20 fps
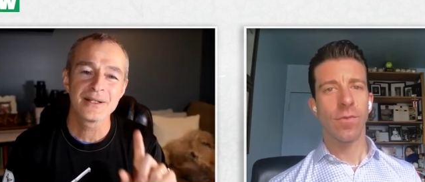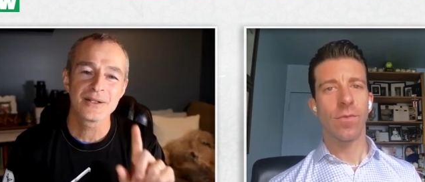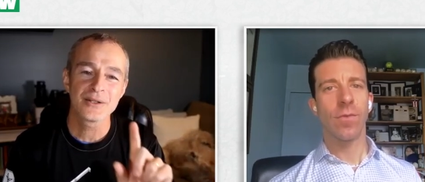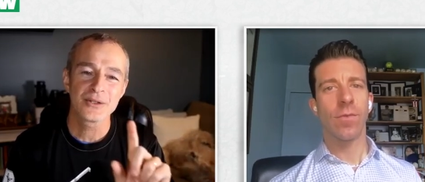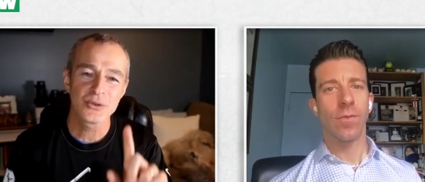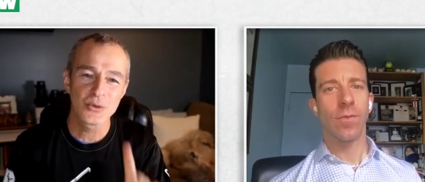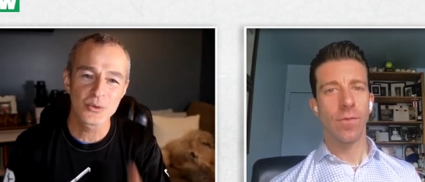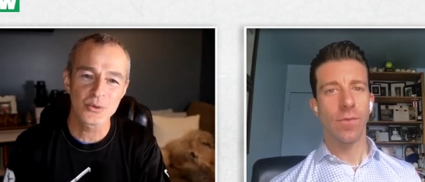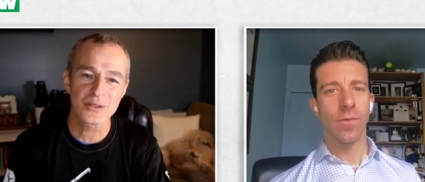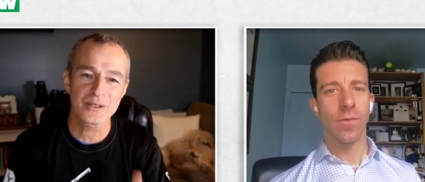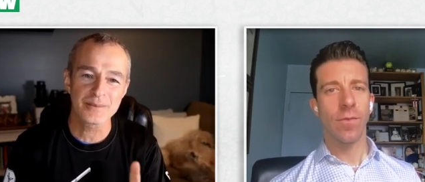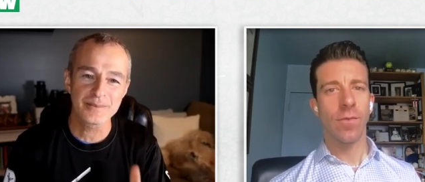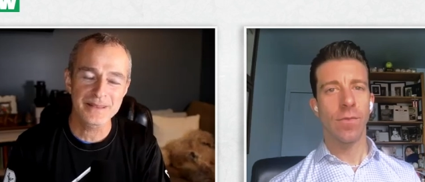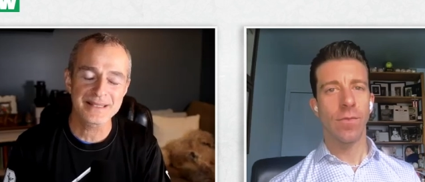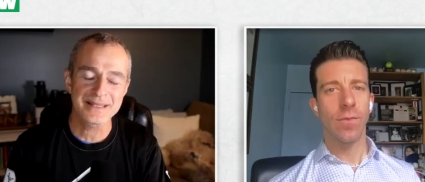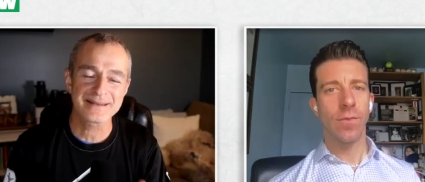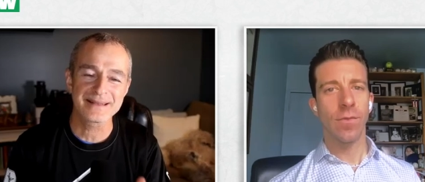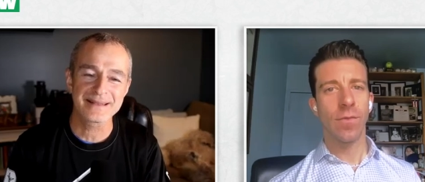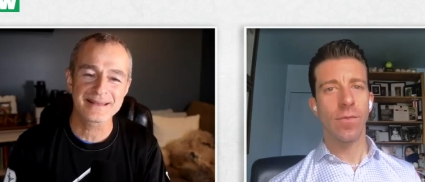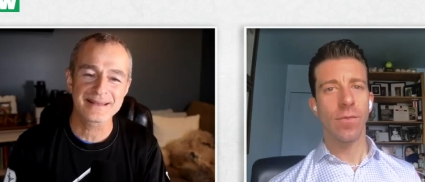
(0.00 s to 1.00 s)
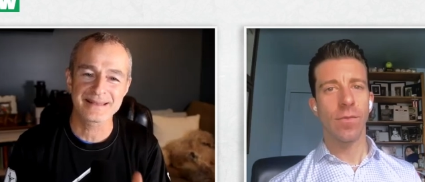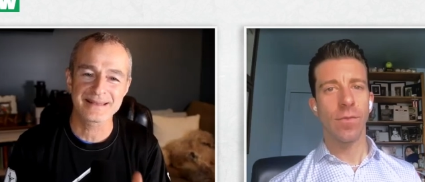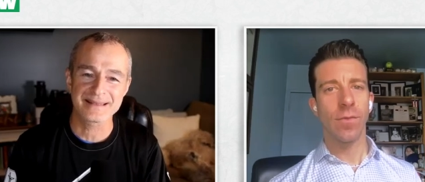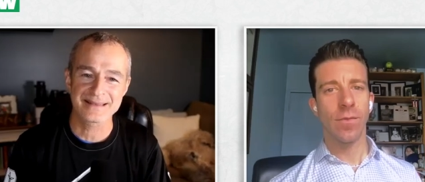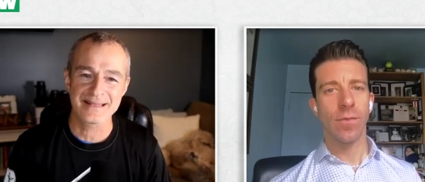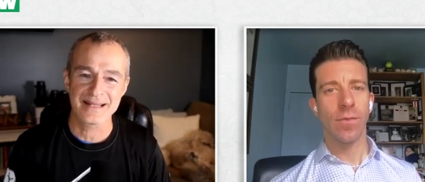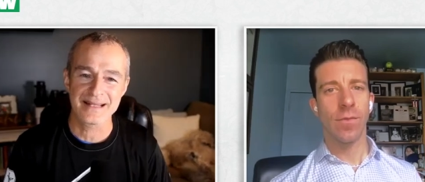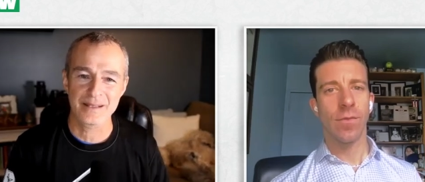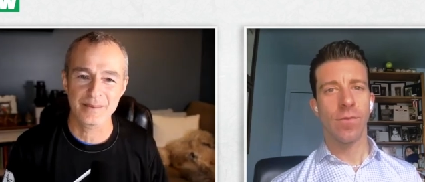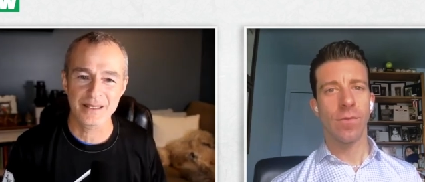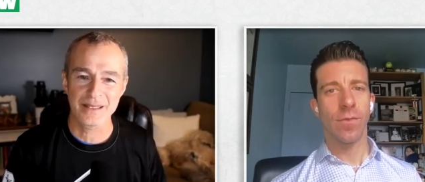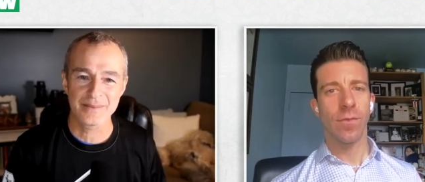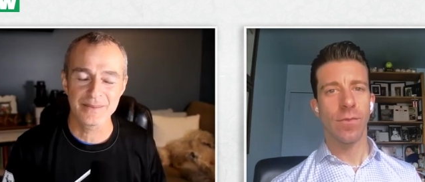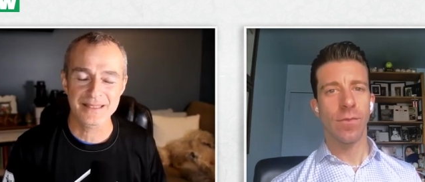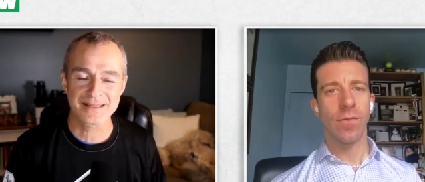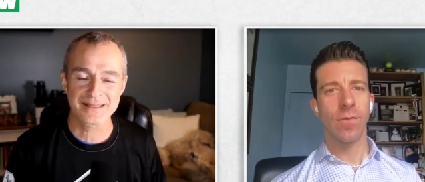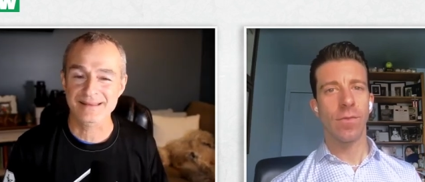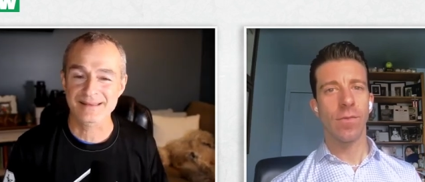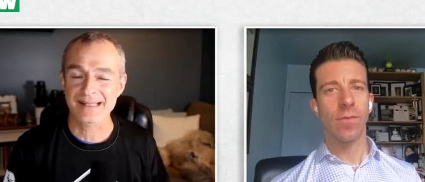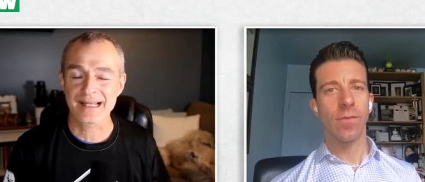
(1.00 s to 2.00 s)
Speaker 1: your business is not my
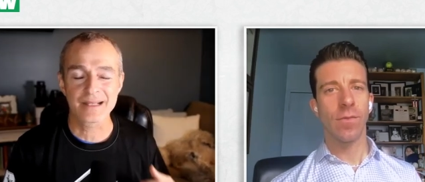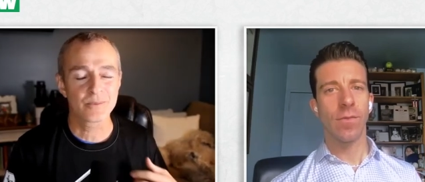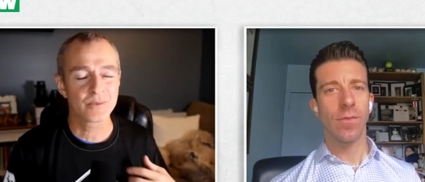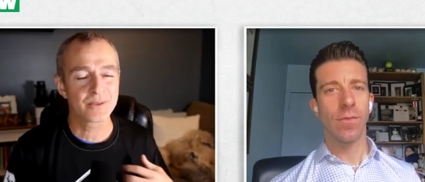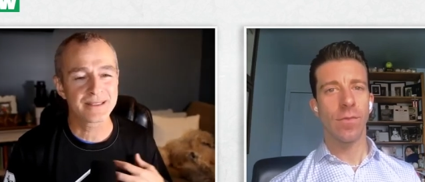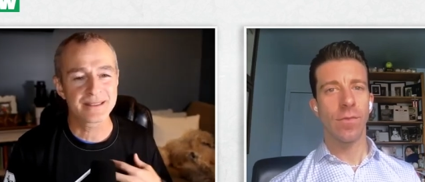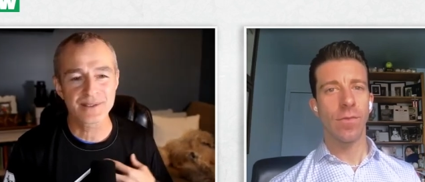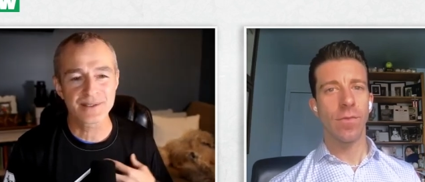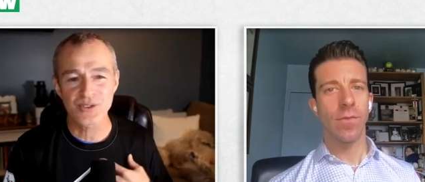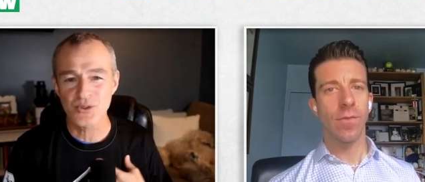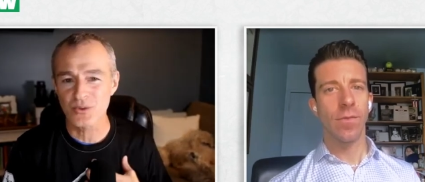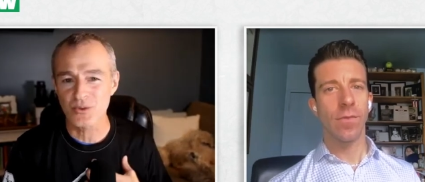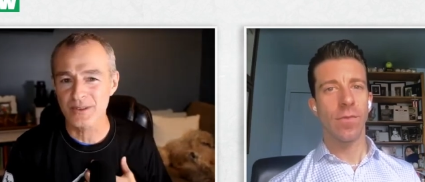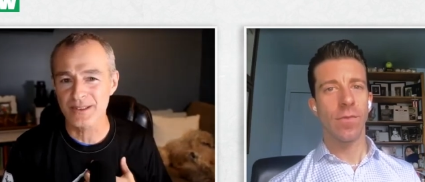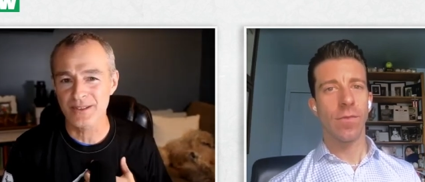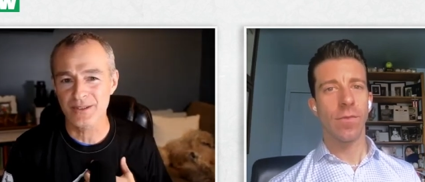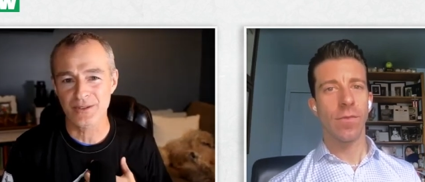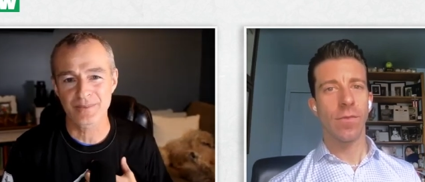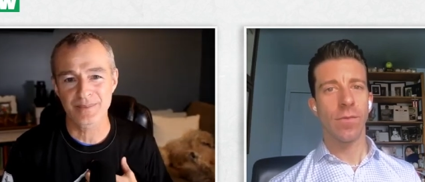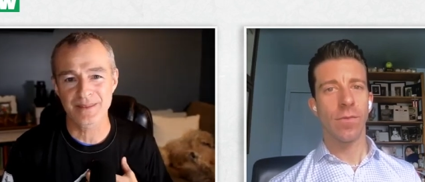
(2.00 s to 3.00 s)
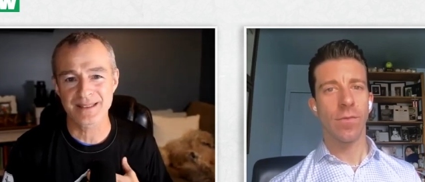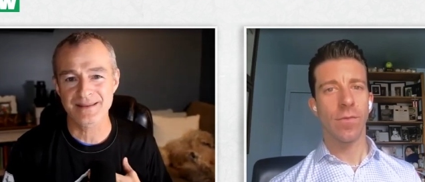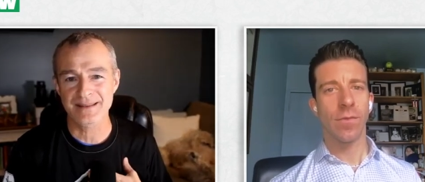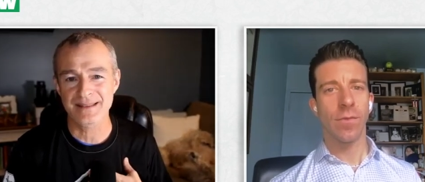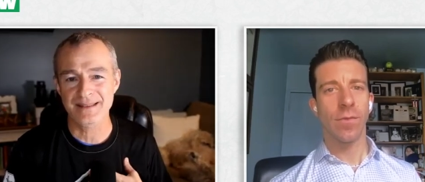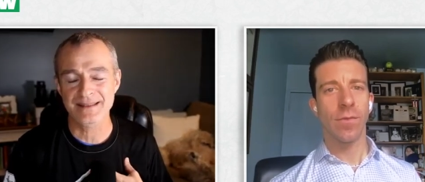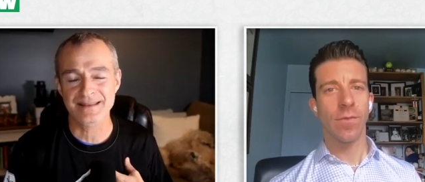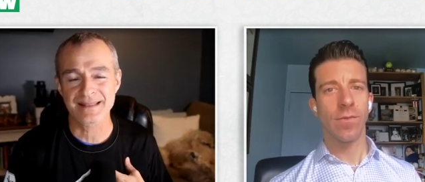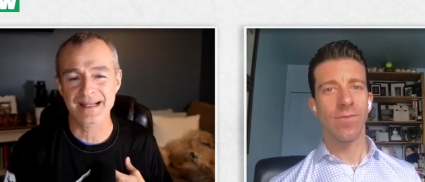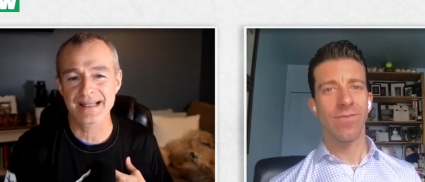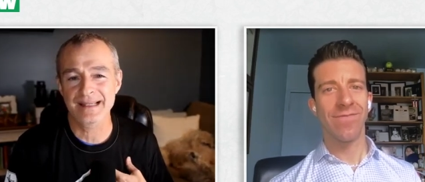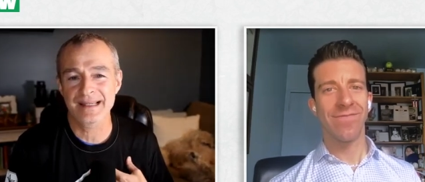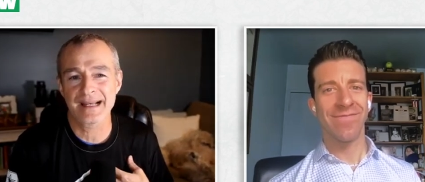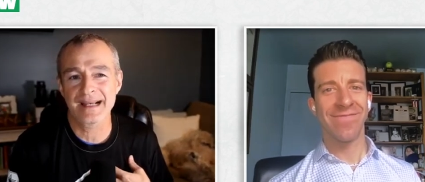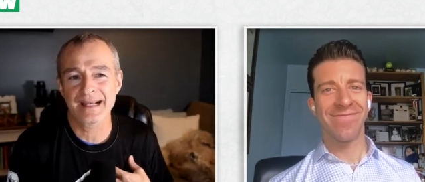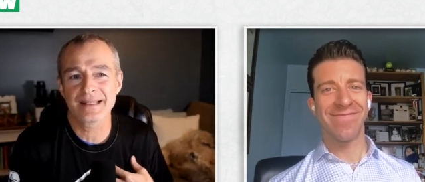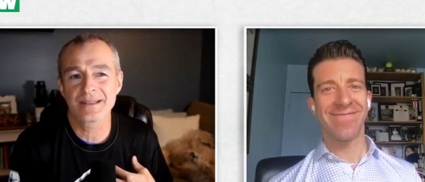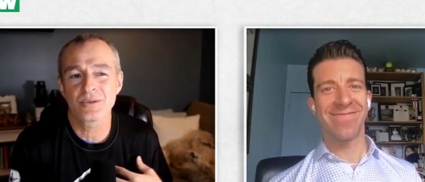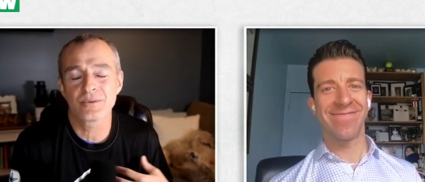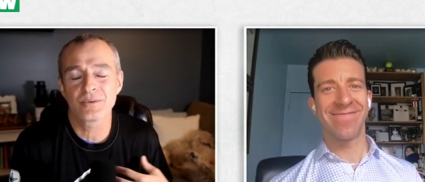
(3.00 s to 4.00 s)
business. I wouldn't enjoy your business. I,
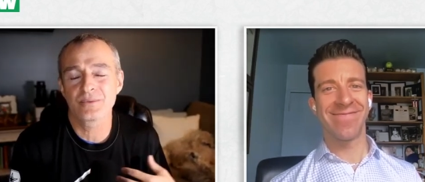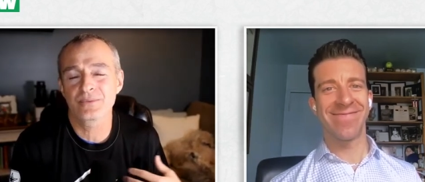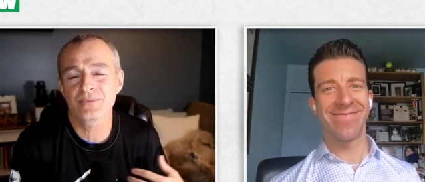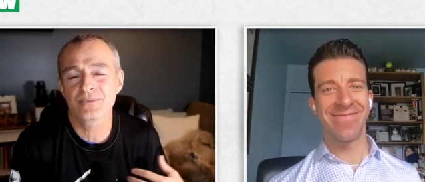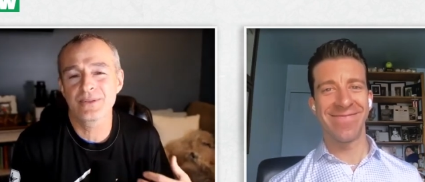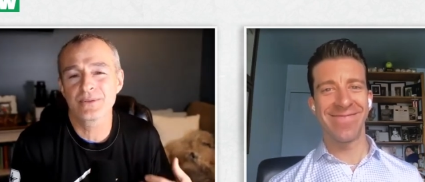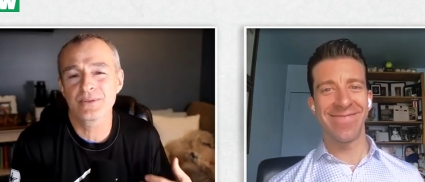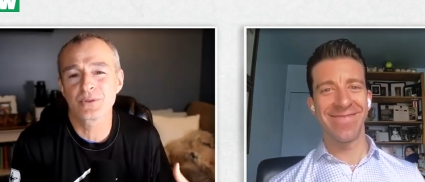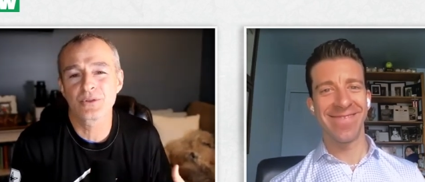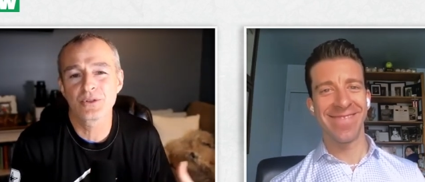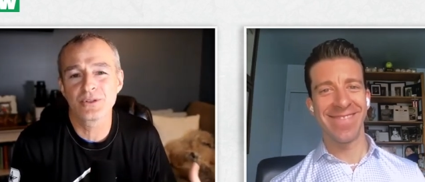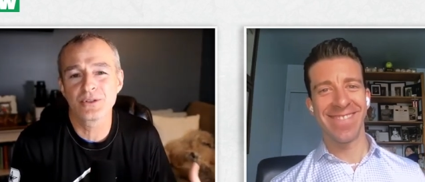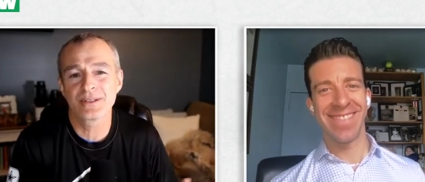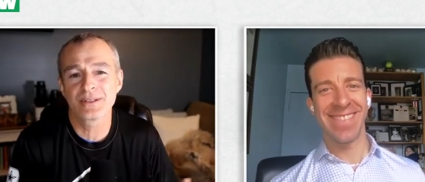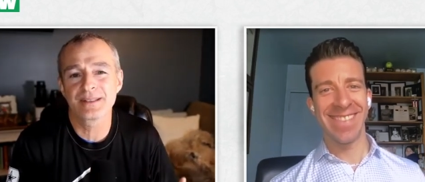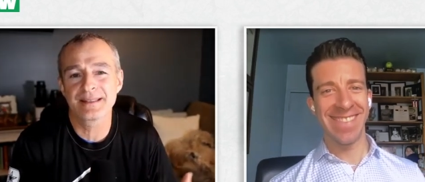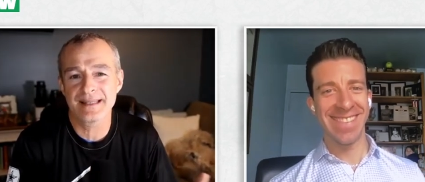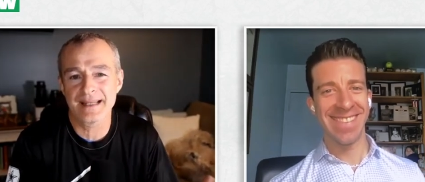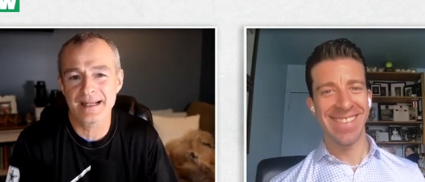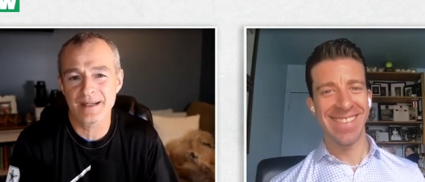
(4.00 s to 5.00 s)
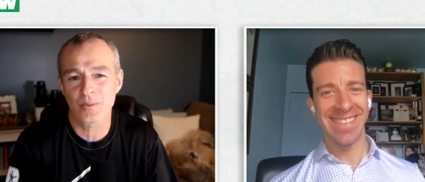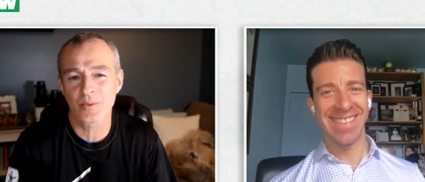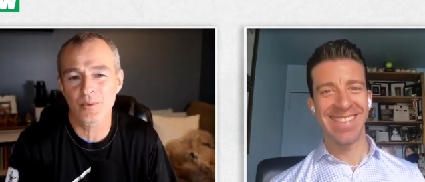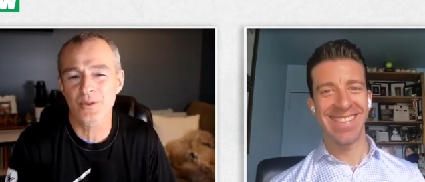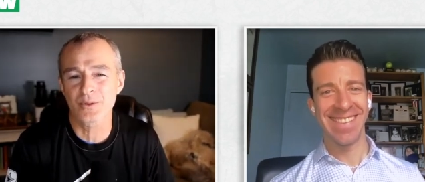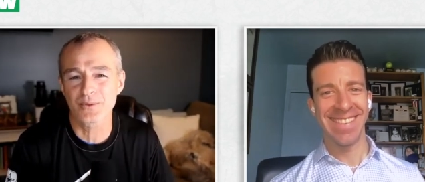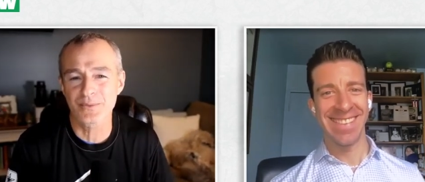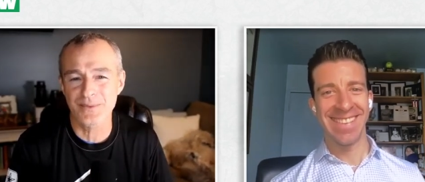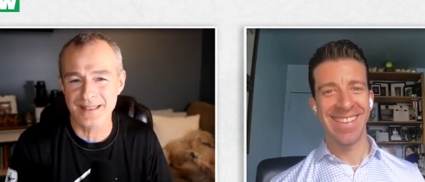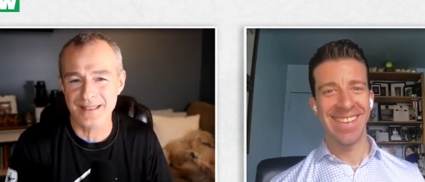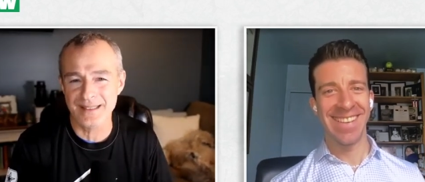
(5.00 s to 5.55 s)
I don't feel good in that world